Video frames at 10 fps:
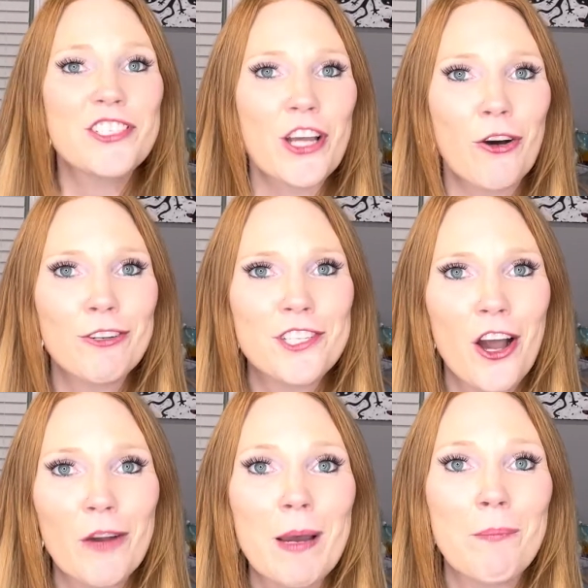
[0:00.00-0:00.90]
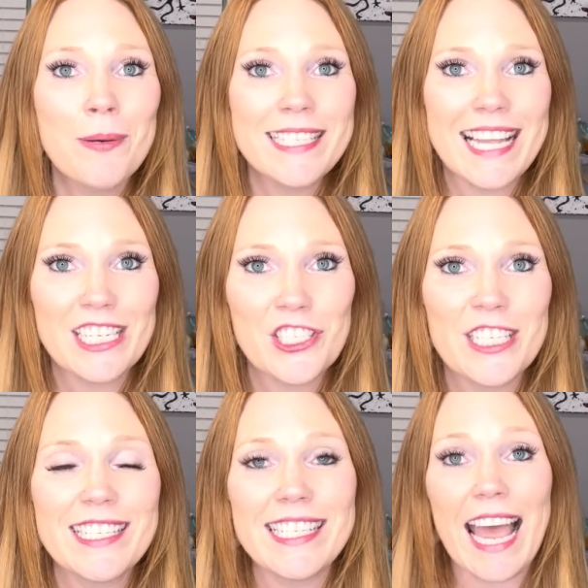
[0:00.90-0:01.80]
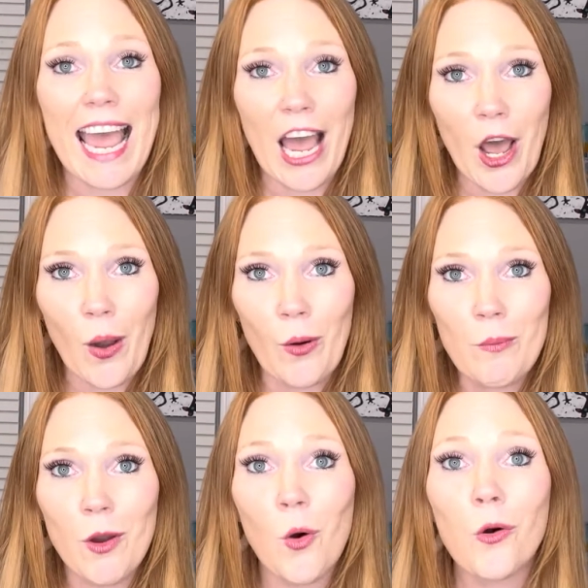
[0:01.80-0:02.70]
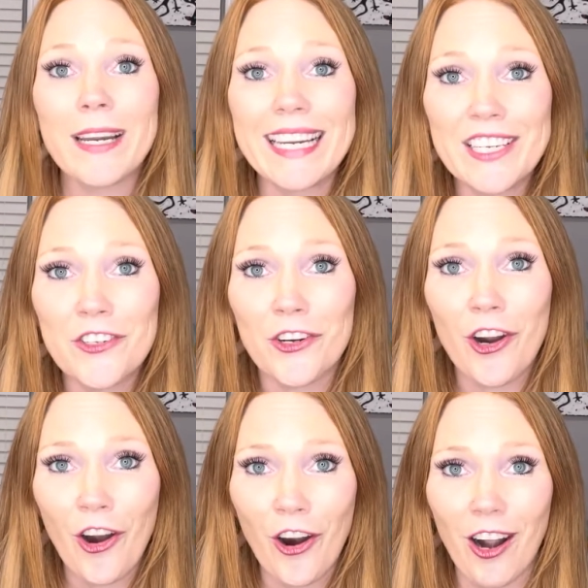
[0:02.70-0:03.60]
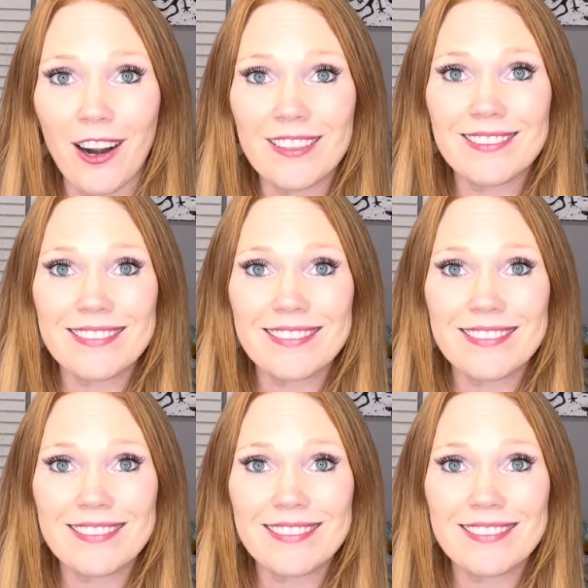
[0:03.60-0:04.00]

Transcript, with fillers: Don't talk about possessions at home or in your car.